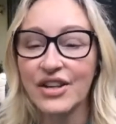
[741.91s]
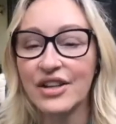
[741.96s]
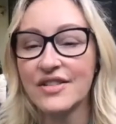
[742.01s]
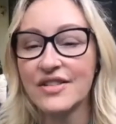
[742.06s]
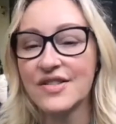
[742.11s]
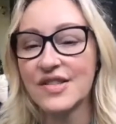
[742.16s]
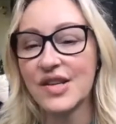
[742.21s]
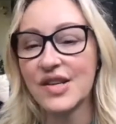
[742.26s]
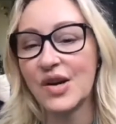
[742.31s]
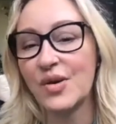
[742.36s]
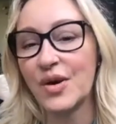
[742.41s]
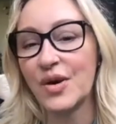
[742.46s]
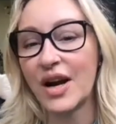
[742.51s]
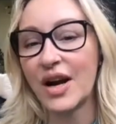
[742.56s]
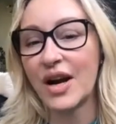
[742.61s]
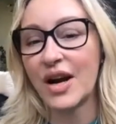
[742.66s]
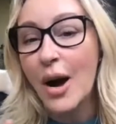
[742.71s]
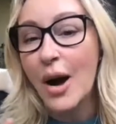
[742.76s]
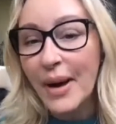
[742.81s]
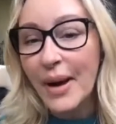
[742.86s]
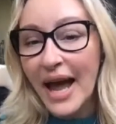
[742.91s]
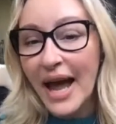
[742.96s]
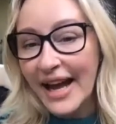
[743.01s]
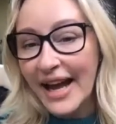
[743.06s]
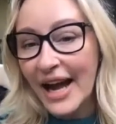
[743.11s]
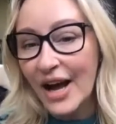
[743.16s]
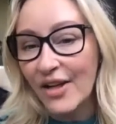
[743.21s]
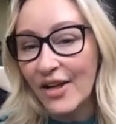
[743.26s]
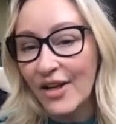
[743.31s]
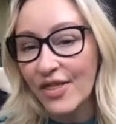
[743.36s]
So come hang
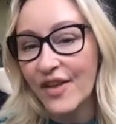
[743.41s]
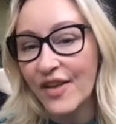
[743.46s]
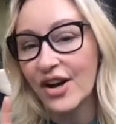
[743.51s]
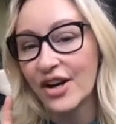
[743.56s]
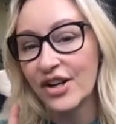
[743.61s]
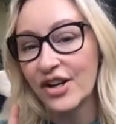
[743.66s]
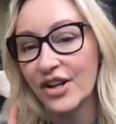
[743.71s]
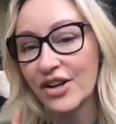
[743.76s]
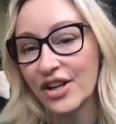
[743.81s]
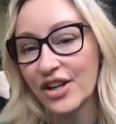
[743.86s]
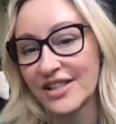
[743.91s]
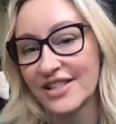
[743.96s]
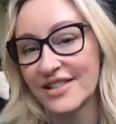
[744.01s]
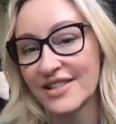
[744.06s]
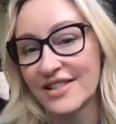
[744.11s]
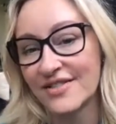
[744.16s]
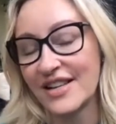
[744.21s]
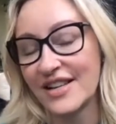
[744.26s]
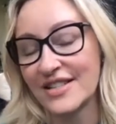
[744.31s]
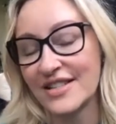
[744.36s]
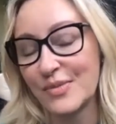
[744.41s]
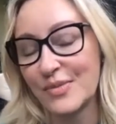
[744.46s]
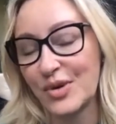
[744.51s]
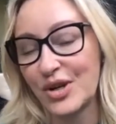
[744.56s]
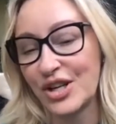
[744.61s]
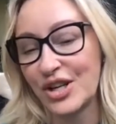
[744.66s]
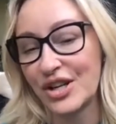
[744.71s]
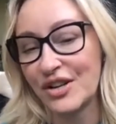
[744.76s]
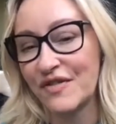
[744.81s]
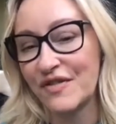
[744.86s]
out there. You're going to find some
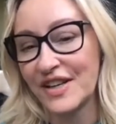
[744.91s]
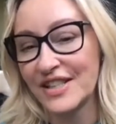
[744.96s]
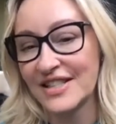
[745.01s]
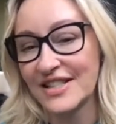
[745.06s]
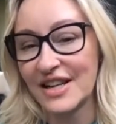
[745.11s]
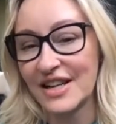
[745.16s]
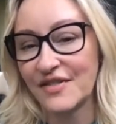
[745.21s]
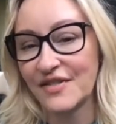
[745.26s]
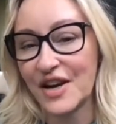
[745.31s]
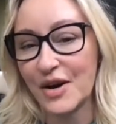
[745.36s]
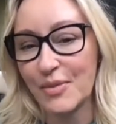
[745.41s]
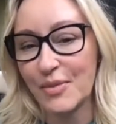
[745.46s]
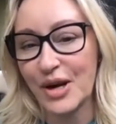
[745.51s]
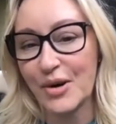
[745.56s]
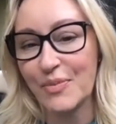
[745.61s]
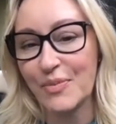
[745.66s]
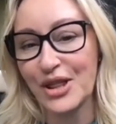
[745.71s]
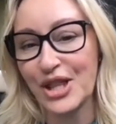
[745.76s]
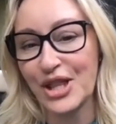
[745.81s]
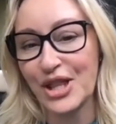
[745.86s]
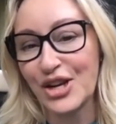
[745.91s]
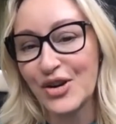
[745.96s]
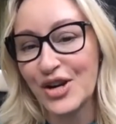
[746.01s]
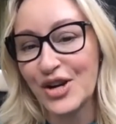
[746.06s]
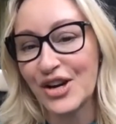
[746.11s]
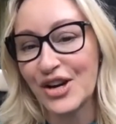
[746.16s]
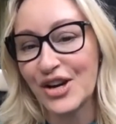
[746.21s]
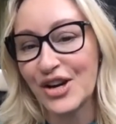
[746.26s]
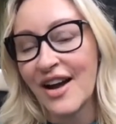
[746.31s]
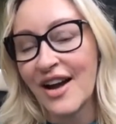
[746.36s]
good, fun stuff coming up in the new
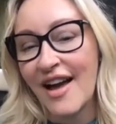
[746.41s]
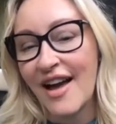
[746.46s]
year.